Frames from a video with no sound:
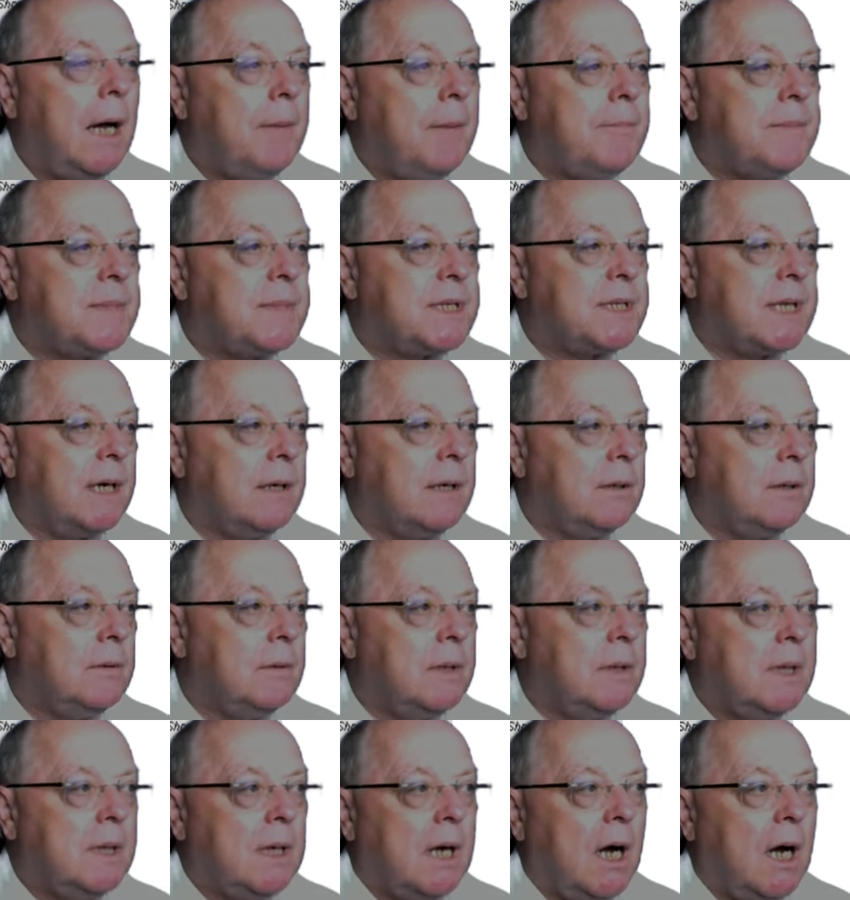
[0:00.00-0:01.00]
So
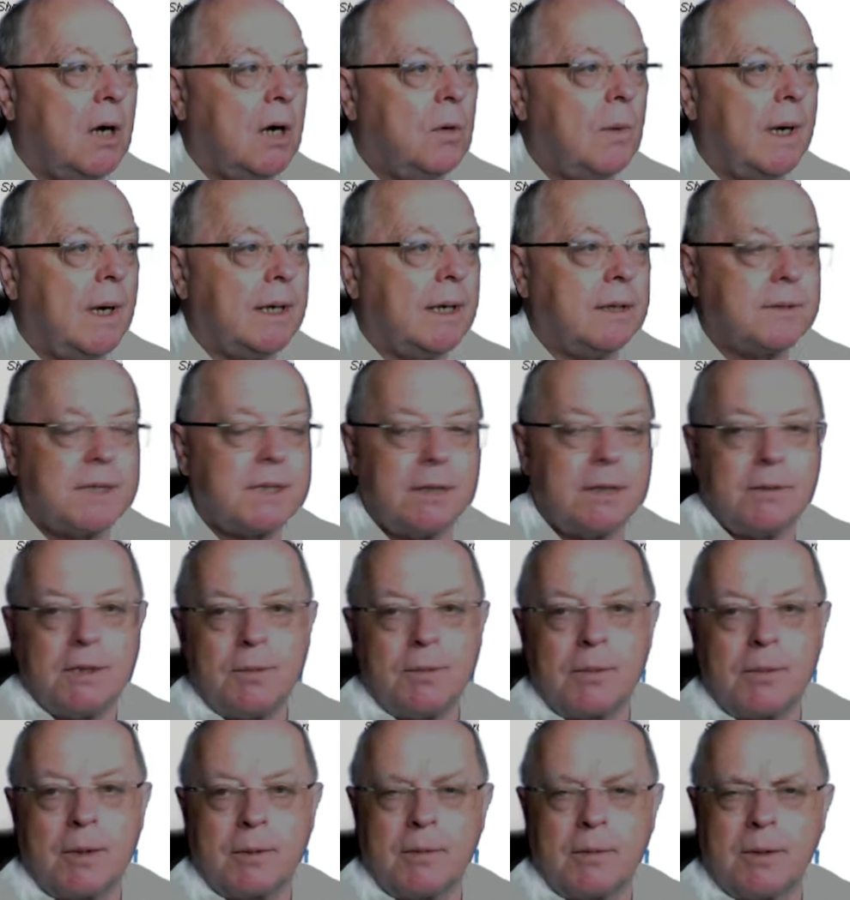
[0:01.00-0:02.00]
01, 02, and you
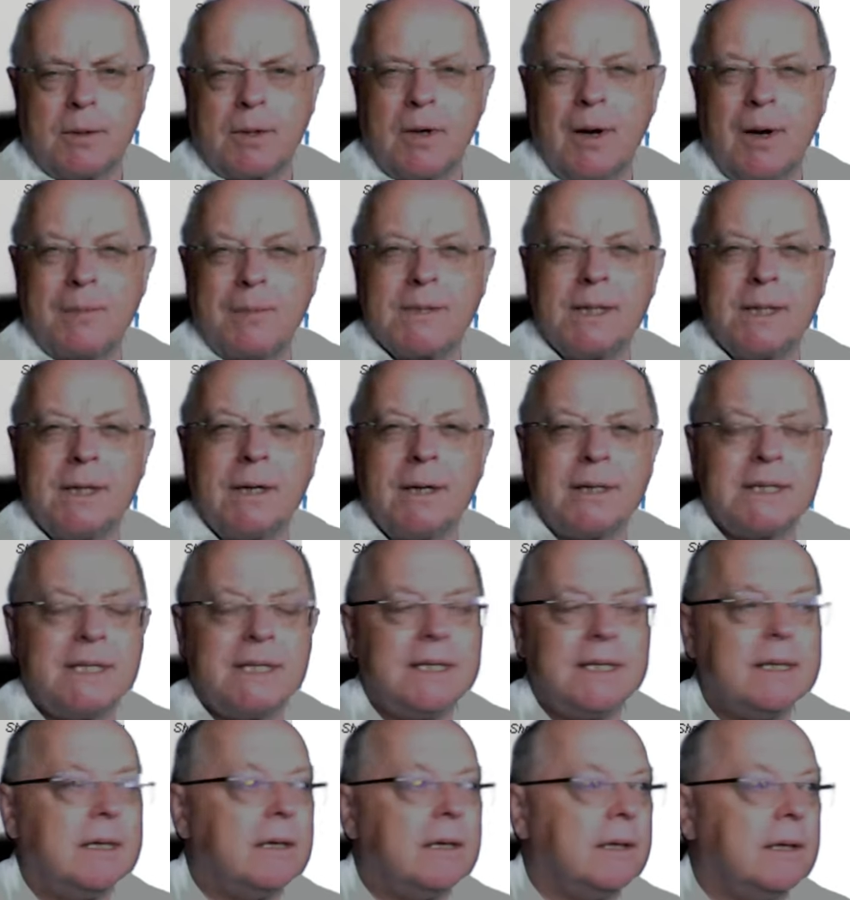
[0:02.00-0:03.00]
probably won't go up to
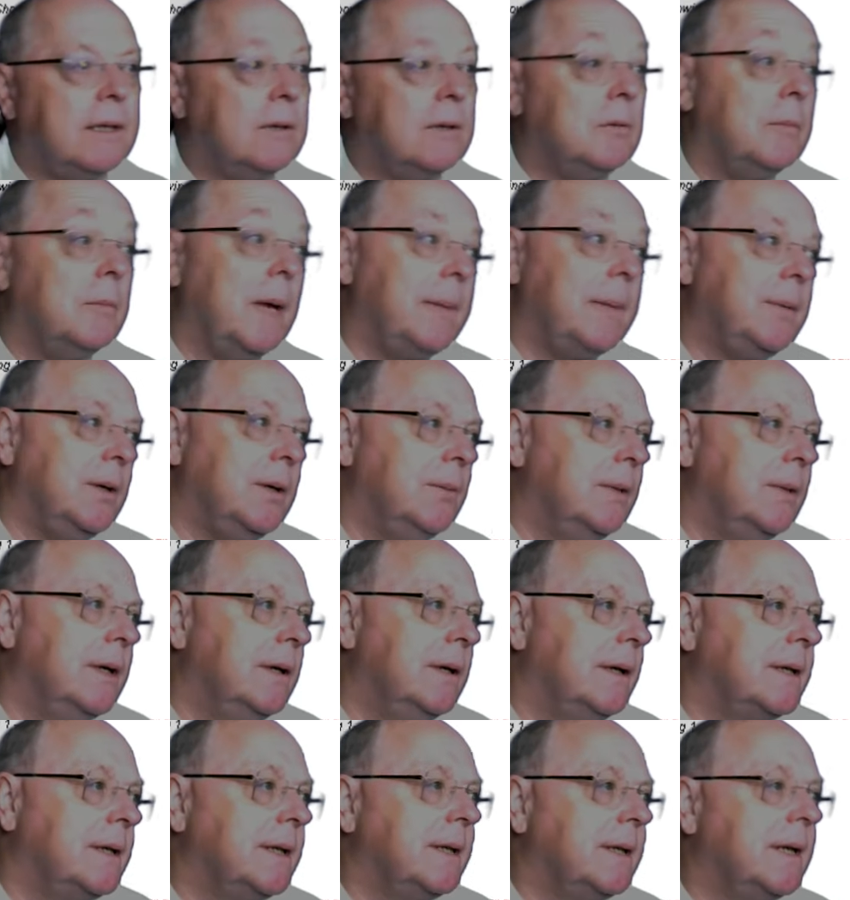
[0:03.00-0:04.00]
99, or maybe you
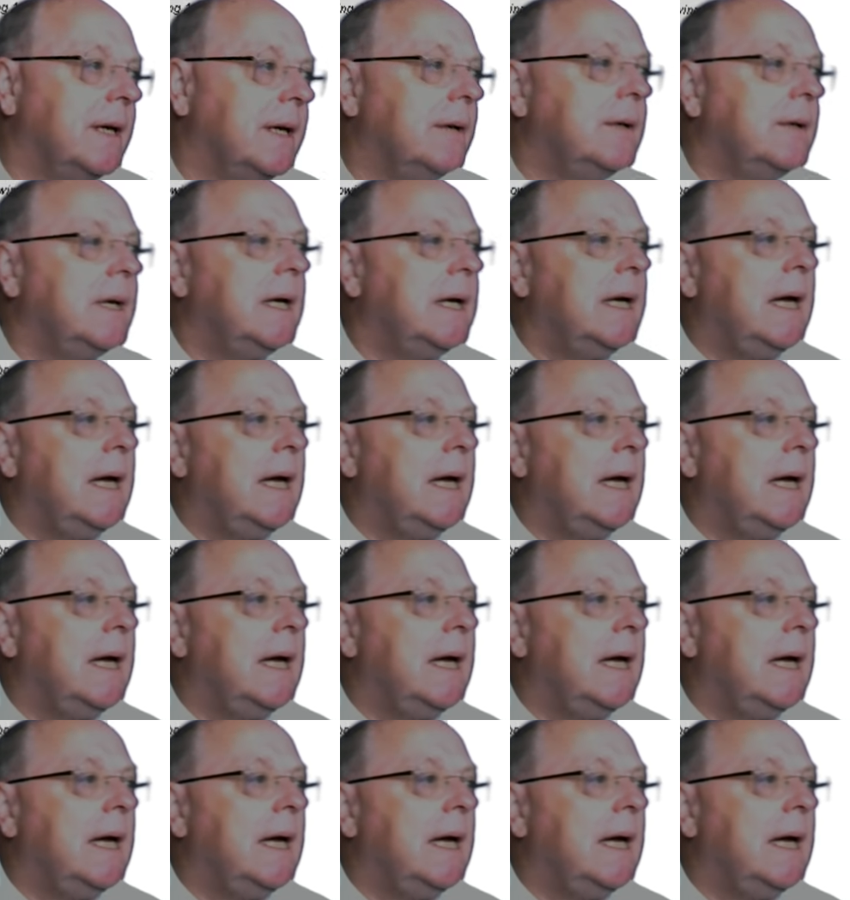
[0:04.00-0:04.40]
will, I don't know.